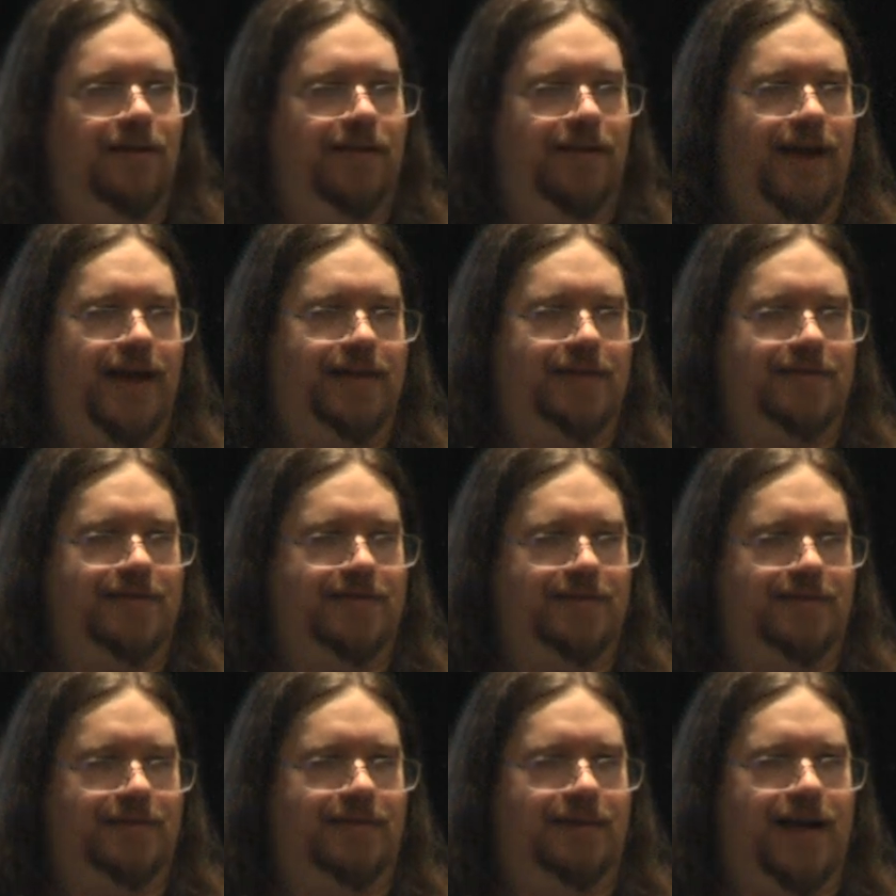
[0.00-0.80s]

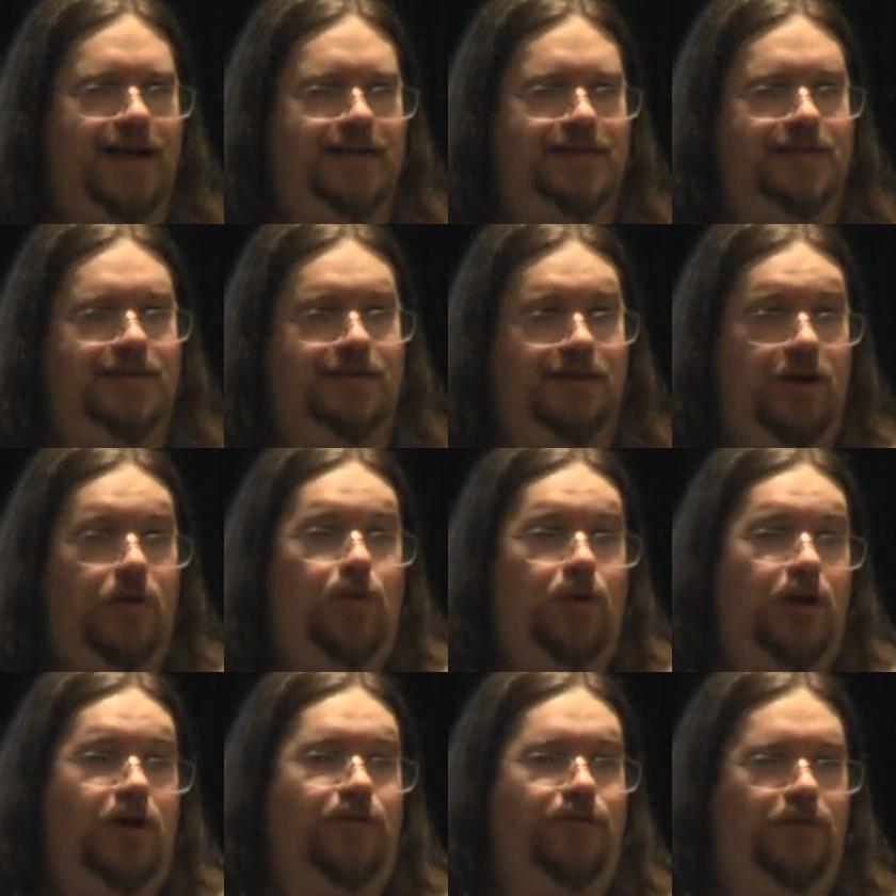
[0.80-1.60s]
That's the
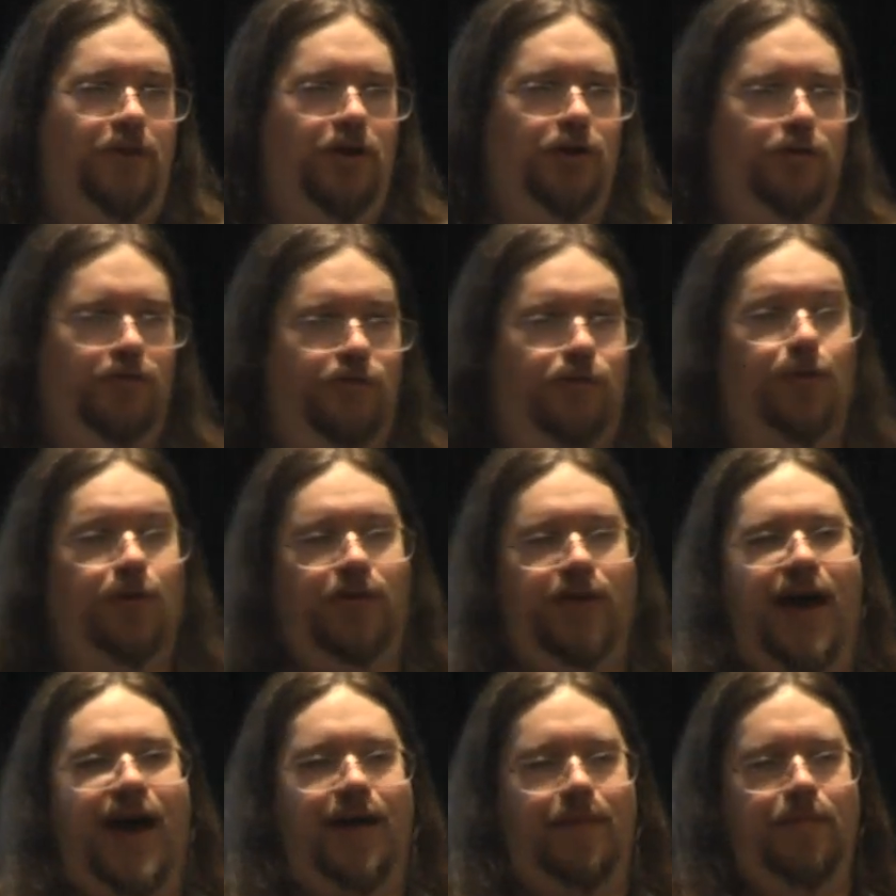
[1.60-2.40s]
workflow
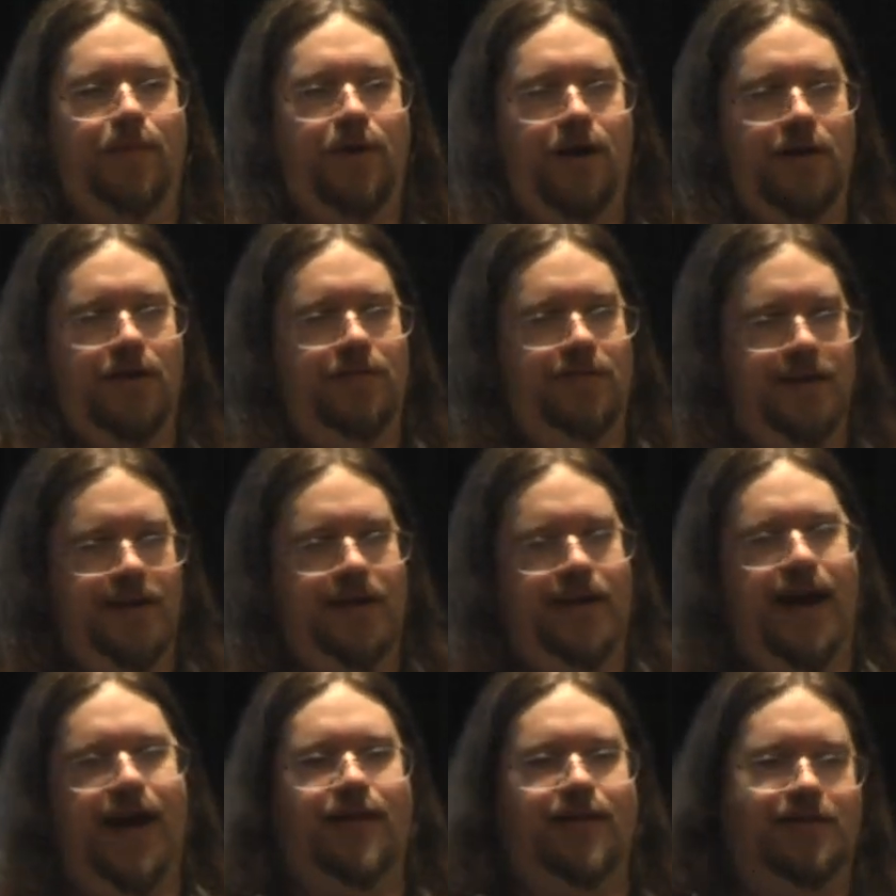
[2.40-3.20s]
for that part of the
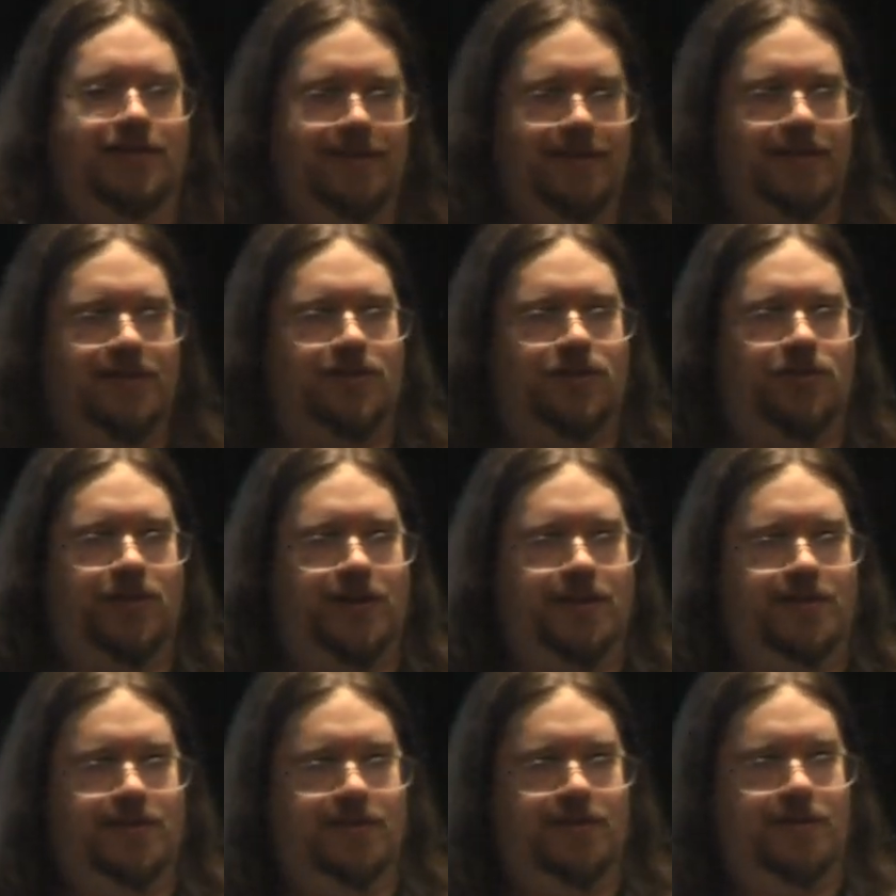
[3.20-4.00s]
analysis. You
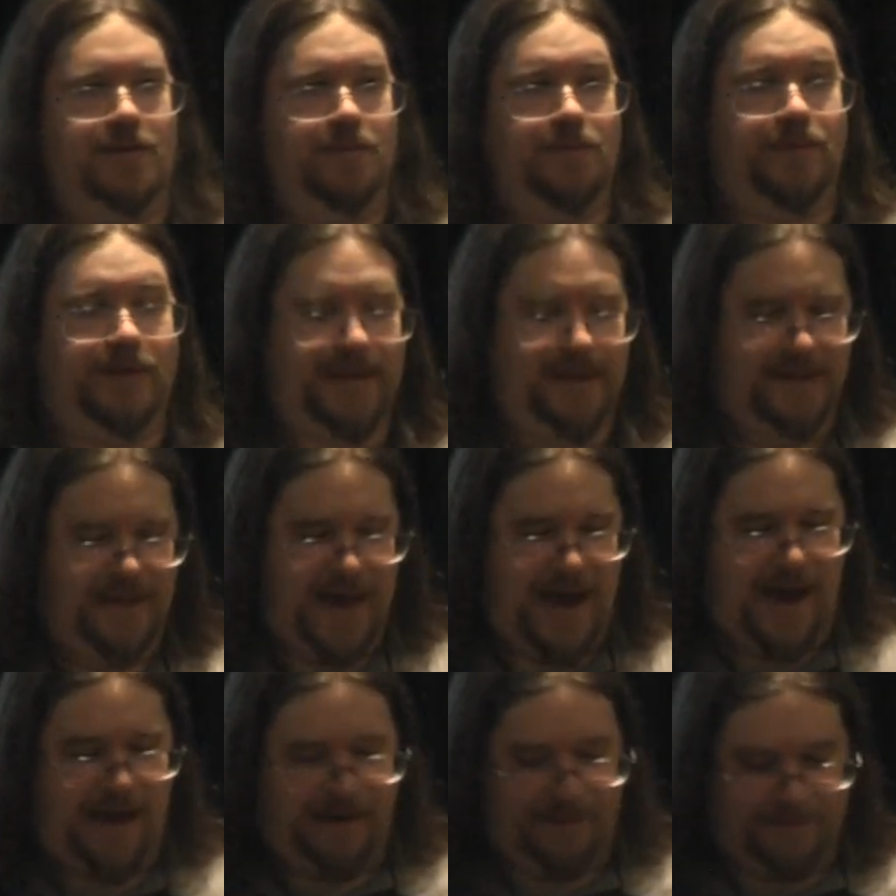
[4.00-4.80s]
need to complete
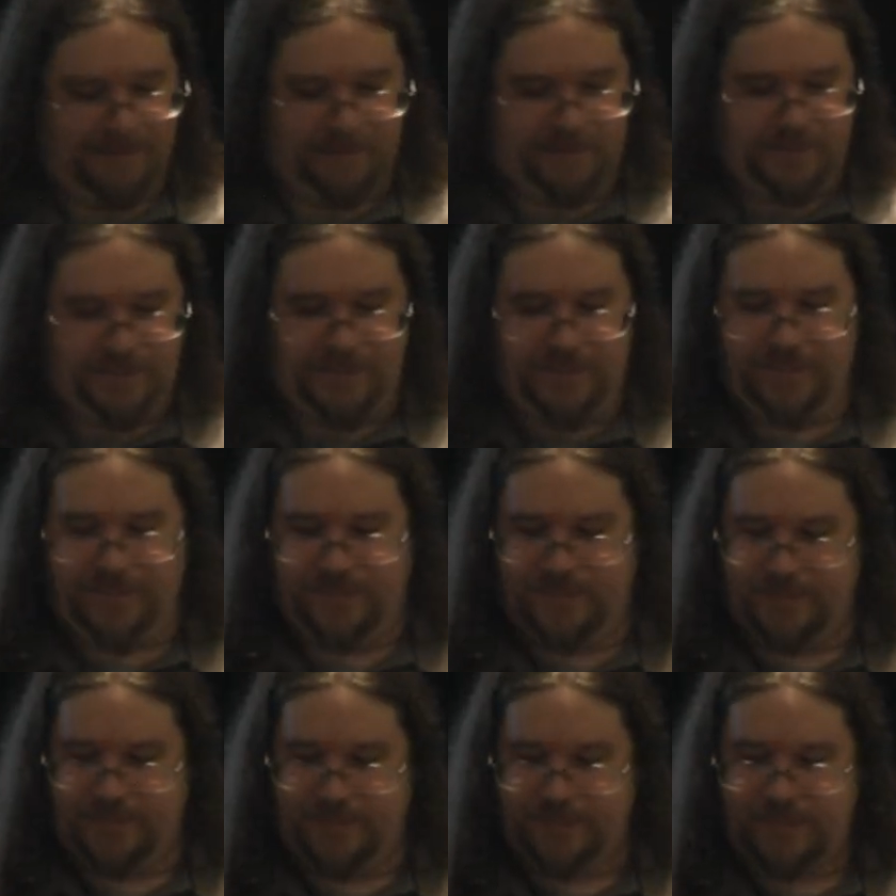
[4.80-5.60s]
that.
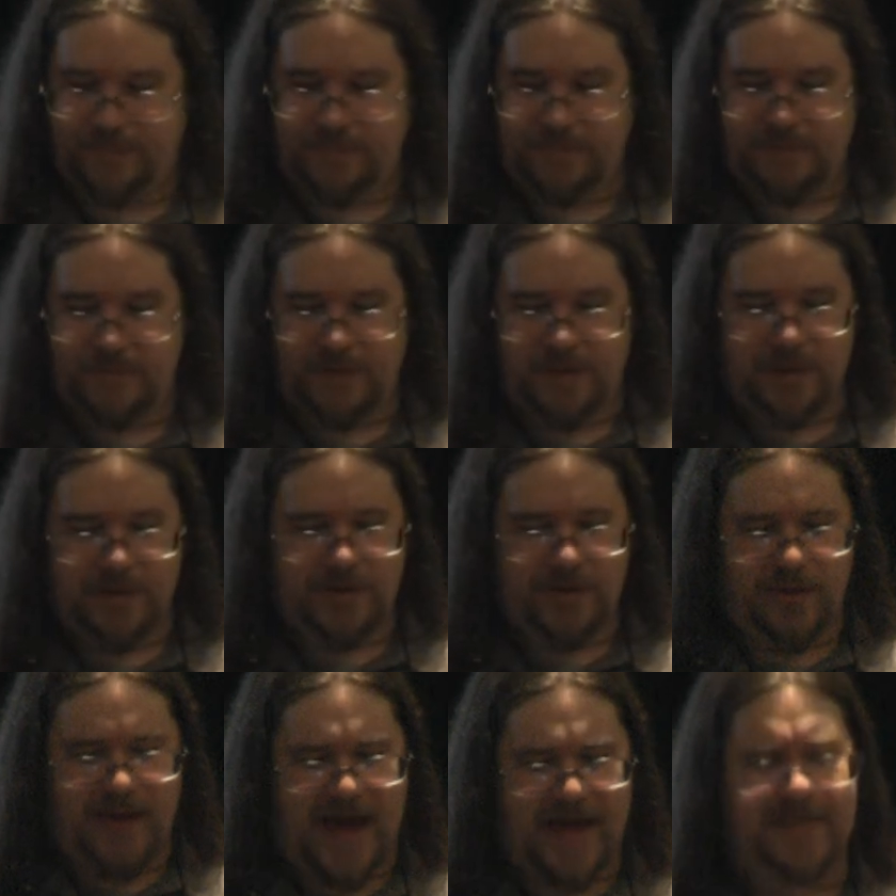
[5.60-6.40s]

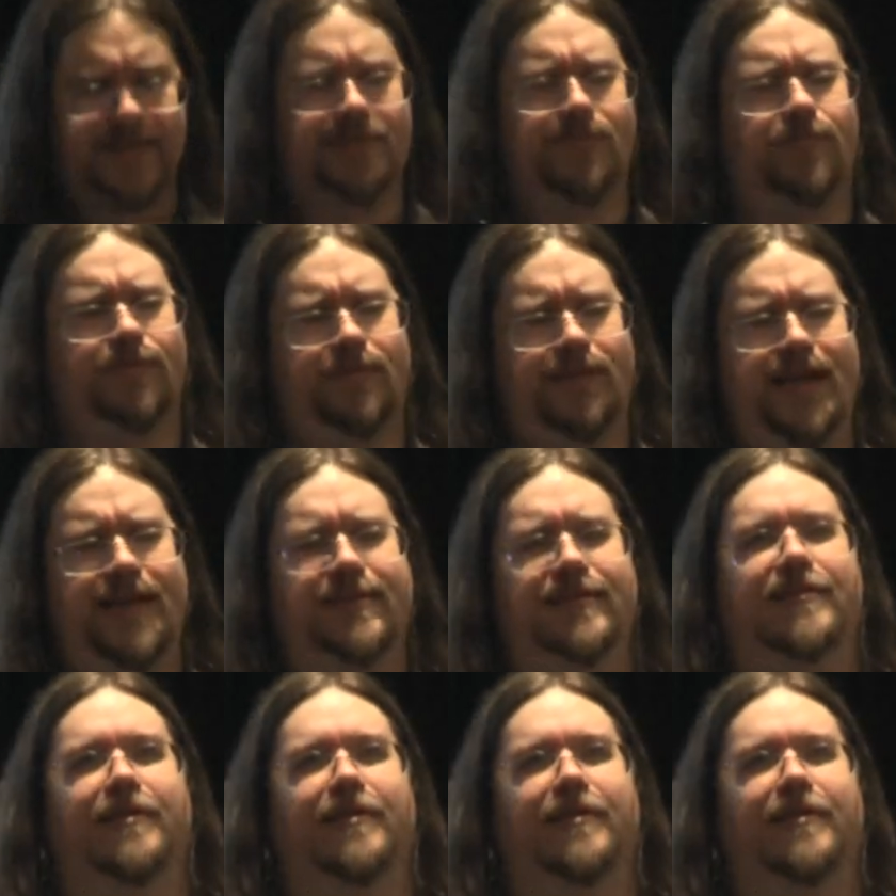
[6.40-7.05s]
So that's the